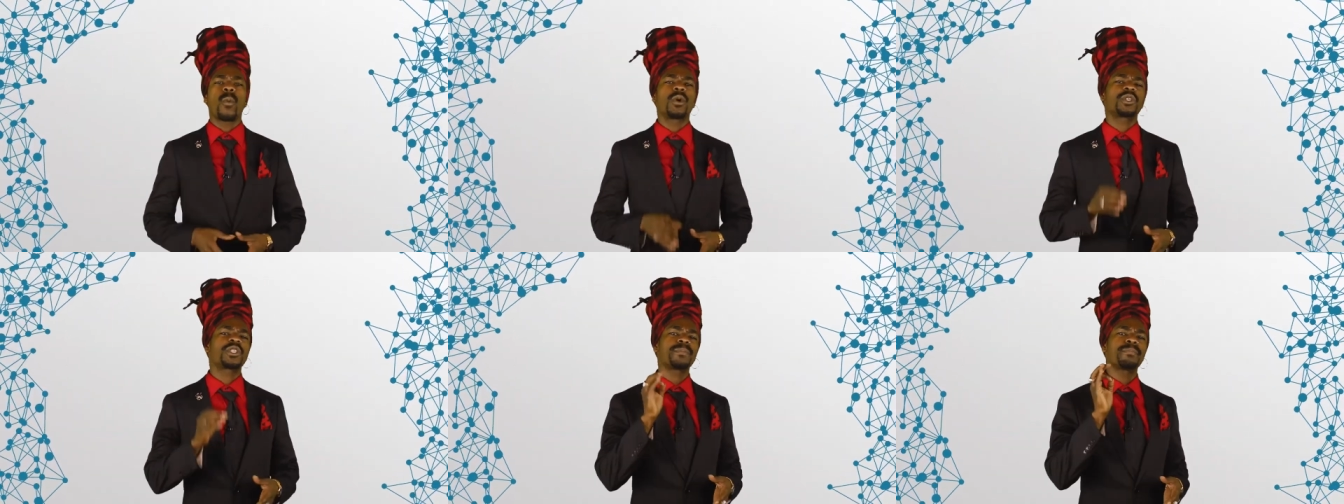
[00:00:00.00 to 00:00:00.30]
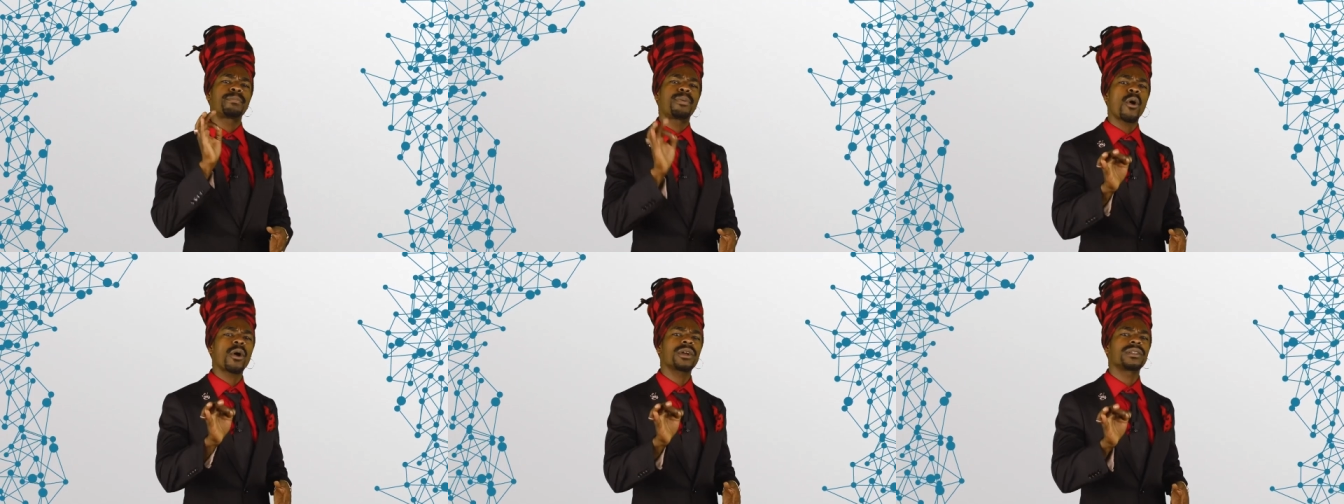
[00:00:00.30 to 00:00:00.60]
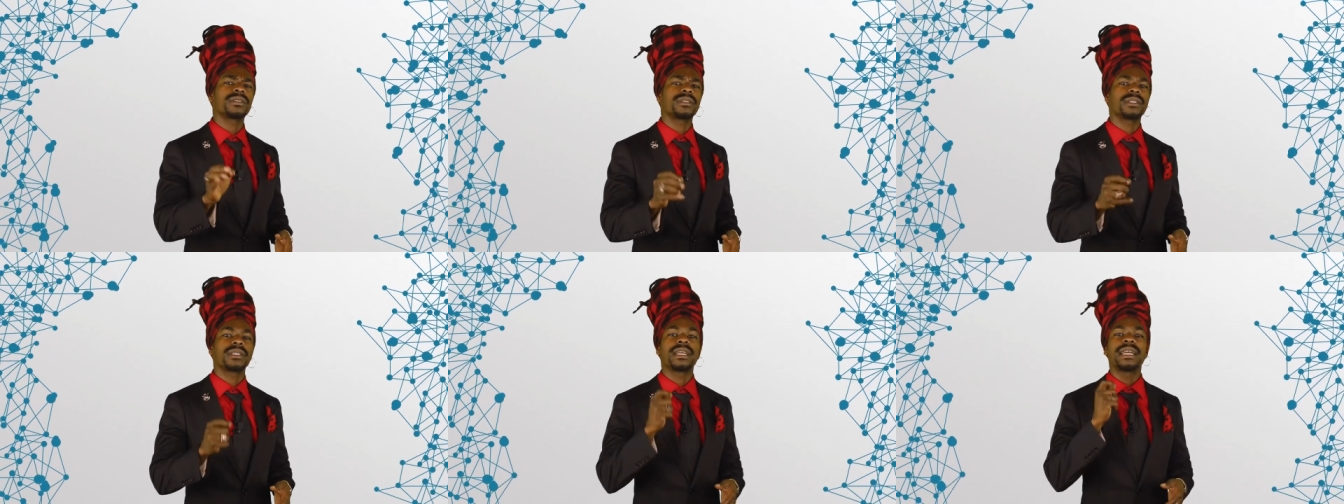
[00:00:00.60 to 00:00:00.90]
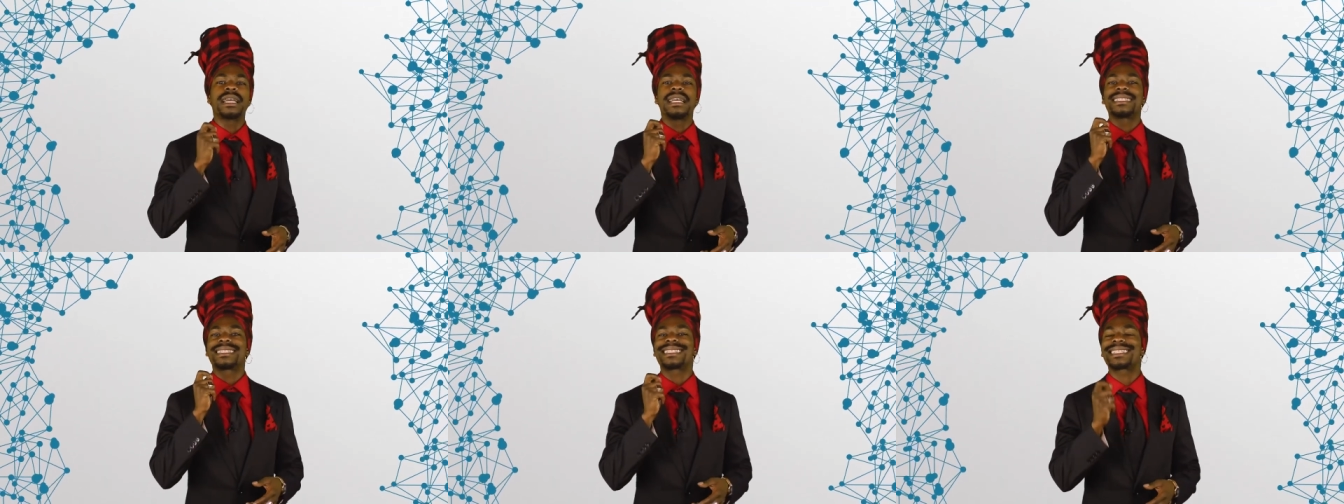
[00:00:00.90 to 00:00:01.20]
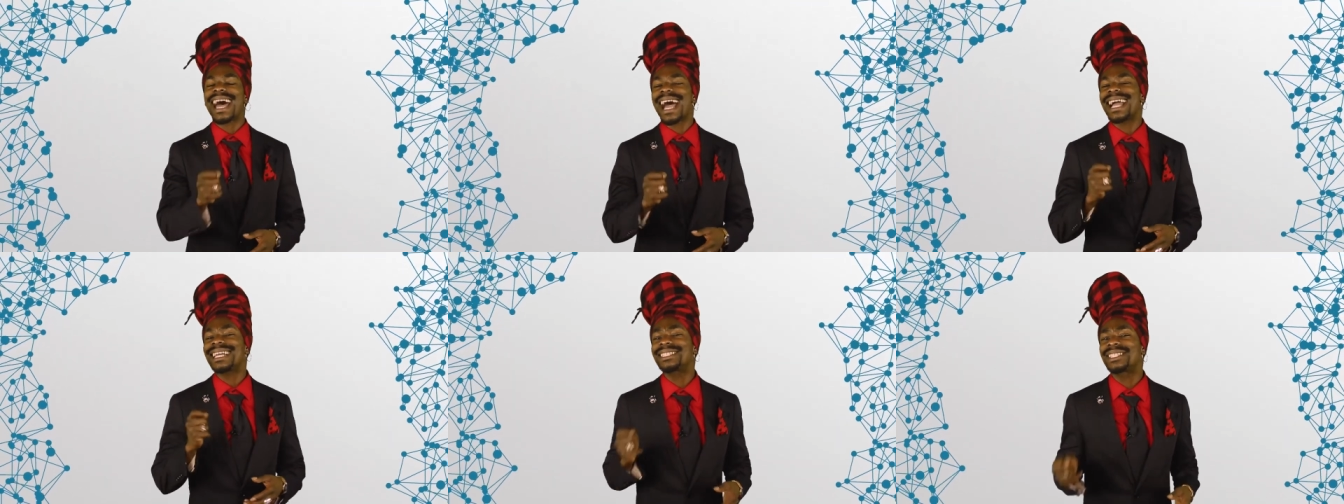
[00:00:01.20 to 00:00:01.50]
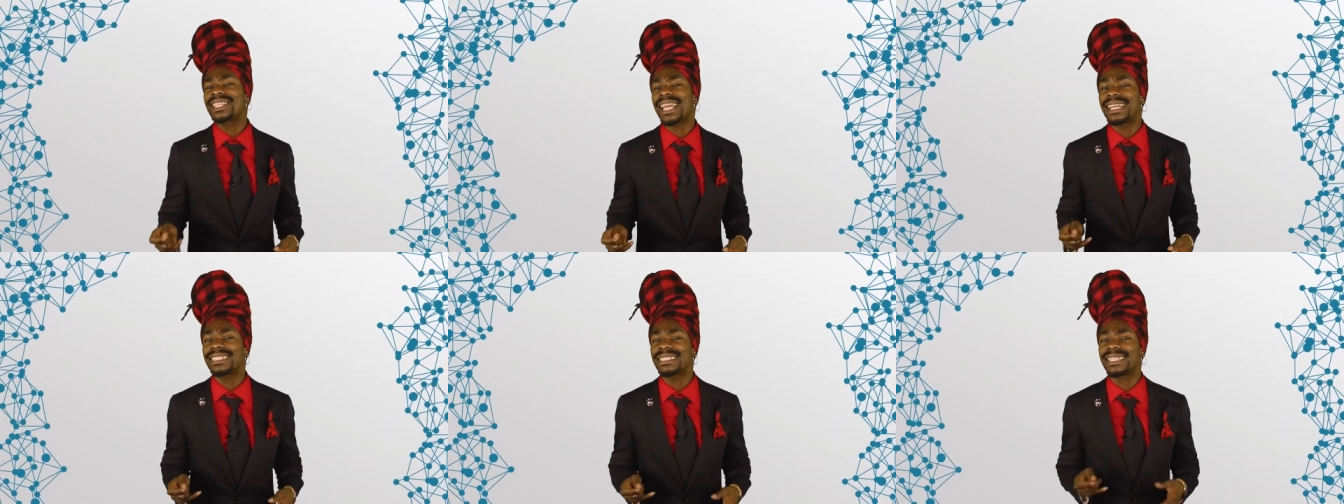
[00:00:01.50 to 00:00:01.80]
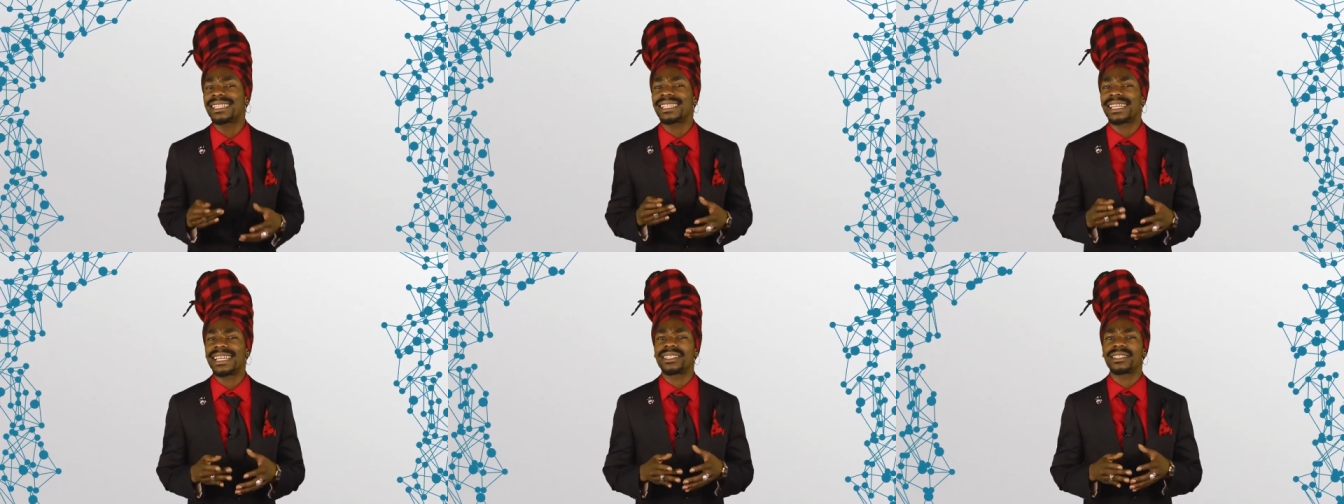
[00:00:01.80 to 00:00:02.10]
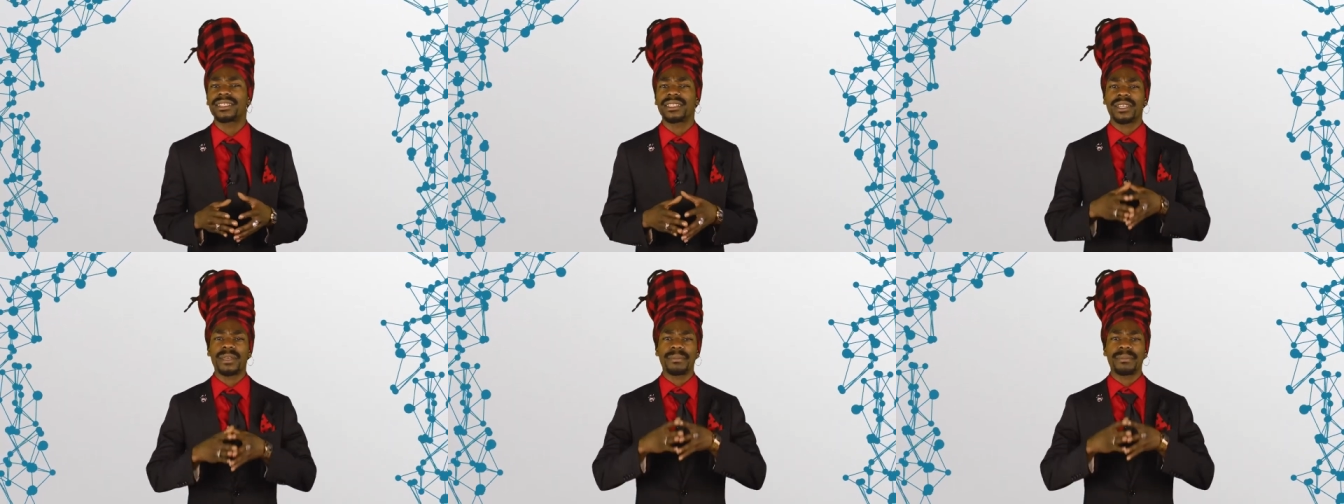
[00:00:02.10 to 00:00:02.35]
What's important, side chains can easily